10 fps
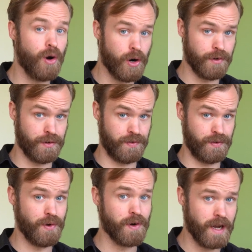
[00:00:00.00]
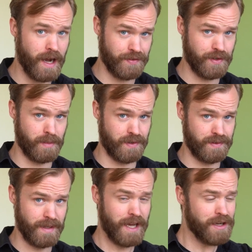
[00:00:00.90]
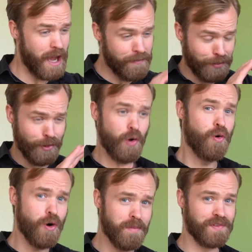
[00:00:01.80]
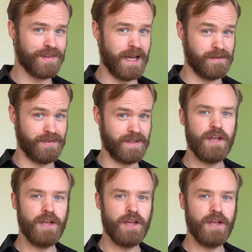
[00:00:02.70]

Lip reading: orders to your customers and you have no hummus left,